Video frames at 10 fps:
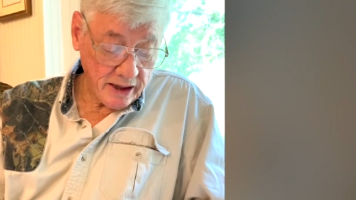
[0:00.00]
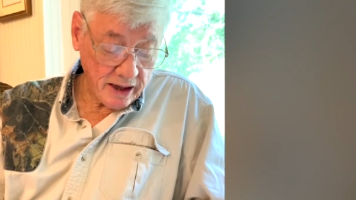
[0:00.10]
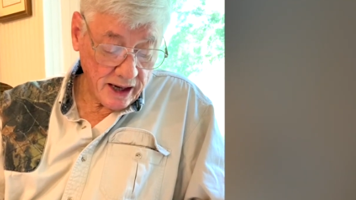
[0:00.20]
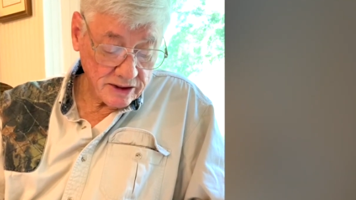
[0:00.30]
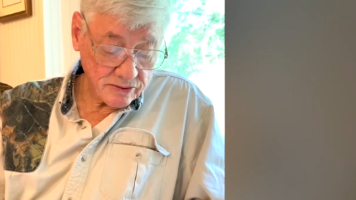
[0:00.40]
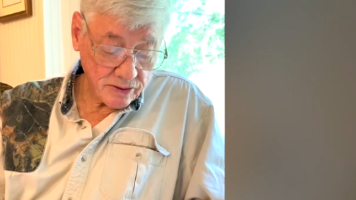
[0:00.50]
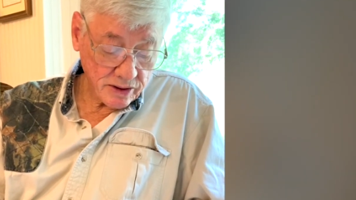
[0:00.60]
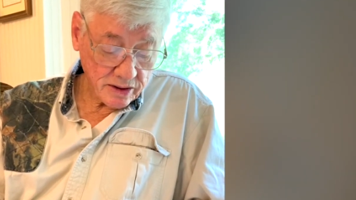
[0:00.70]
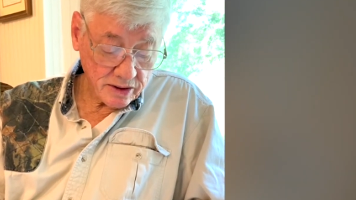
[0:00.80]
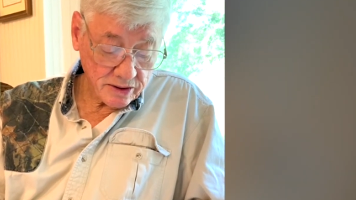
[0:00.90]
God's
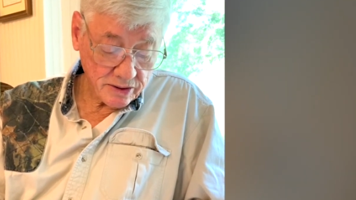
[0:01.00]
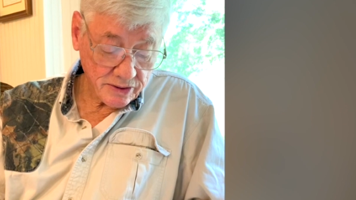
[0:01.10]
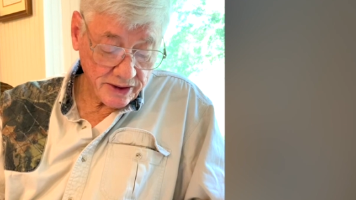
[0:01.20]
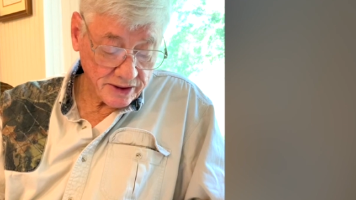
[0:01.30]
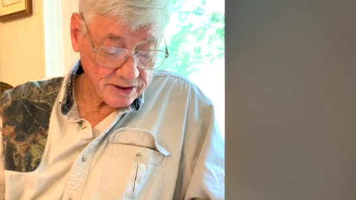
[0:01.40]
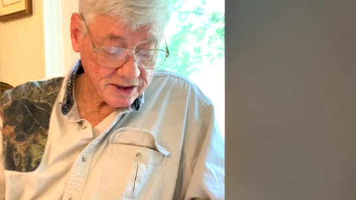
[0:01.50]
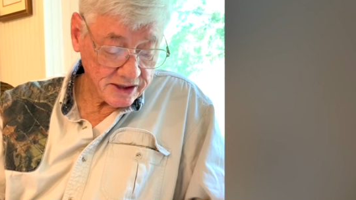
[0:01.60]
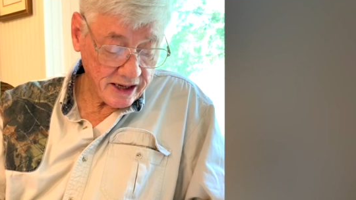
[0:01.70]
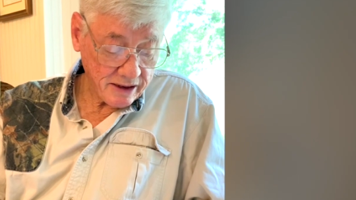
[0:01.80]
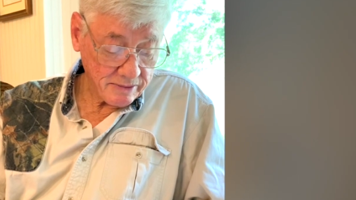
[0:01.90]
word until they're
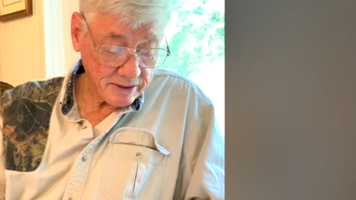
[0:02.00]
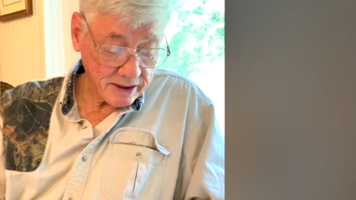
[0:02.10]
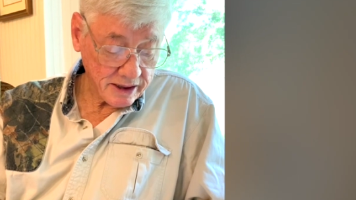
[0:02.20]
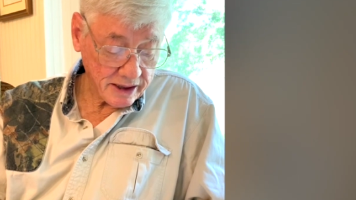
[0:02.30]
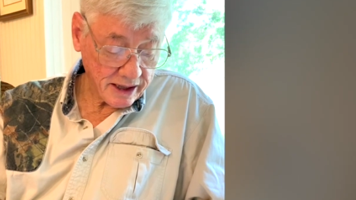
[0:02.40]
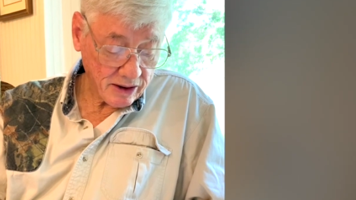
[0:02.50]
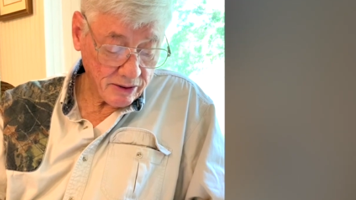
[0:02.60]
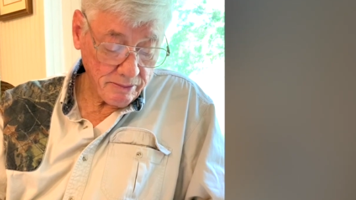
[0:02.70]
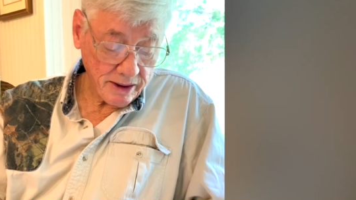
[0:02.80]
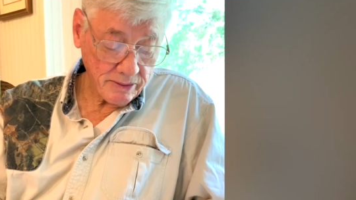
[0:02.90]
stamped in our
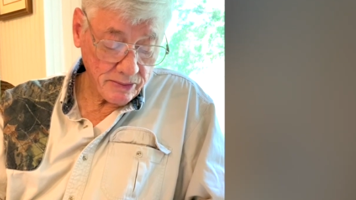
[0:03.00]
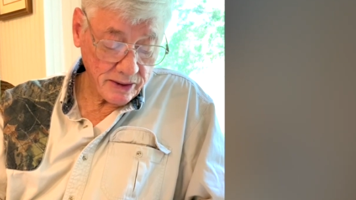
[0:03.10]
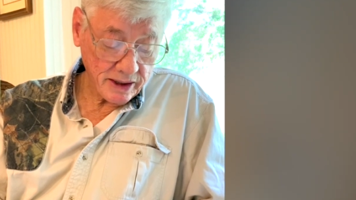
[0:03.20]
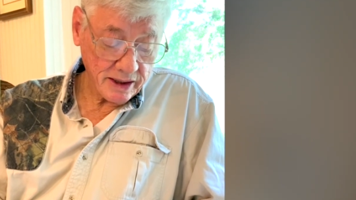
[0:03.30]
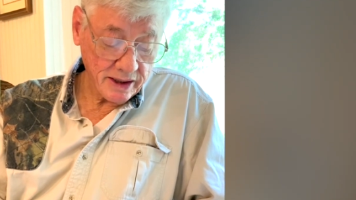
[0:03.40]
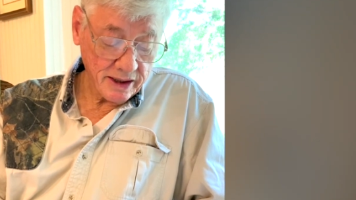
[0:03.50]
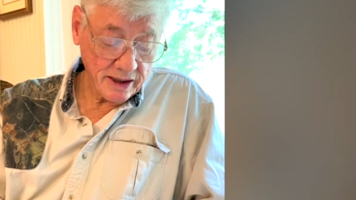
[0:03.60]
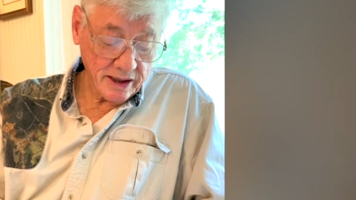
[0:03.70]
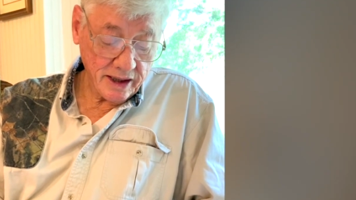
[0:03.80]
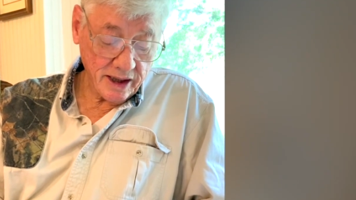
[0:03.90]
memory
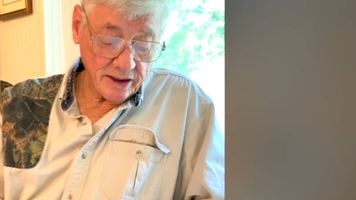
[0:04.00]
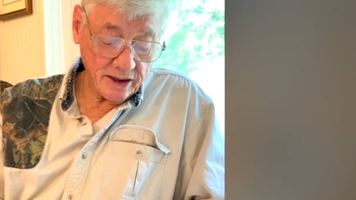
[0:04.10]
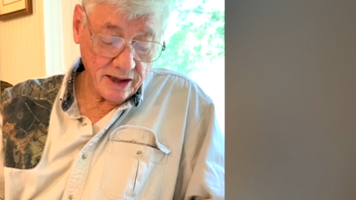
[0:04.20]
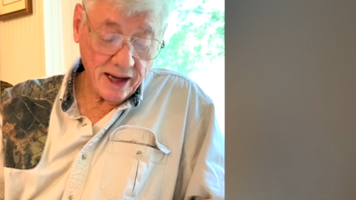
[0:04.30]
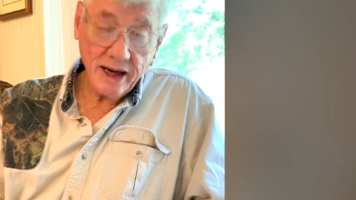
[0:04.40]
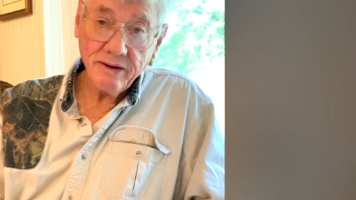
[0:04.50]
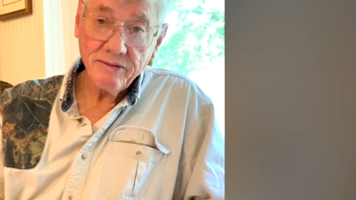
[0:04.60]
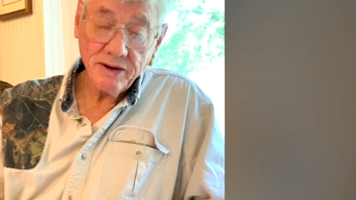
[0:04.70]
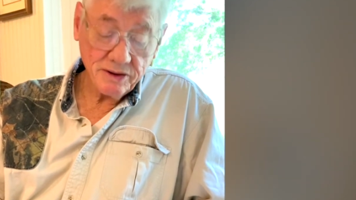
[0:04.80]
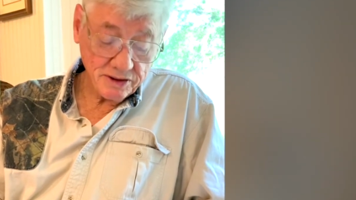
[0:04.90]
and the light of
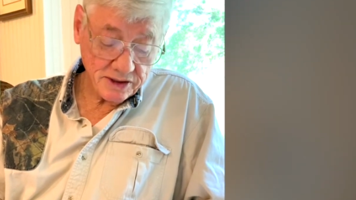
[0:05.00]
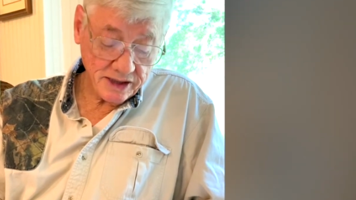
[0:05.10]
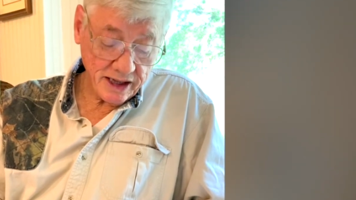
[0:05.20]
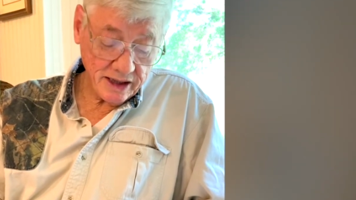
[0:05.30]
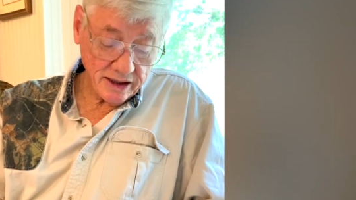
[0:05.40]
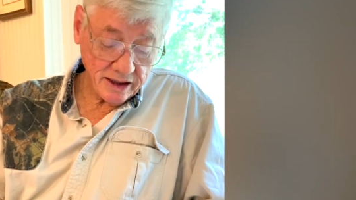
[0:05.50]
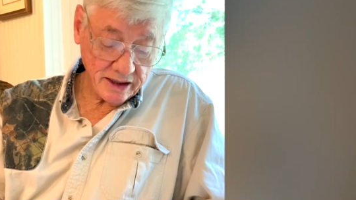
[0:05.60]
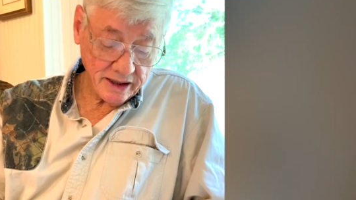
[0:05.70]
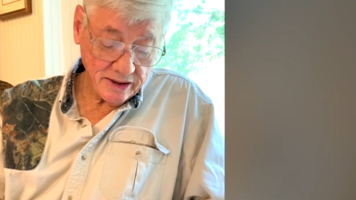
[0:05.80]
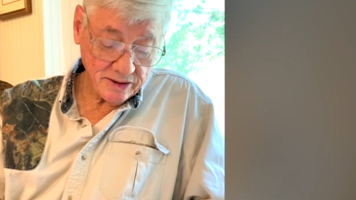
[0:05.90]
understanding
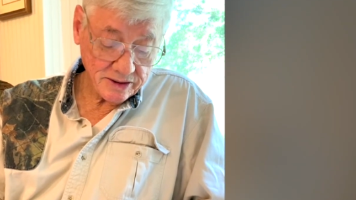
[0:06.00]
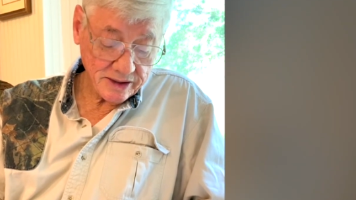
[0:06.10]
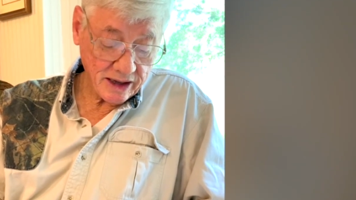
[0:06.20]
enters our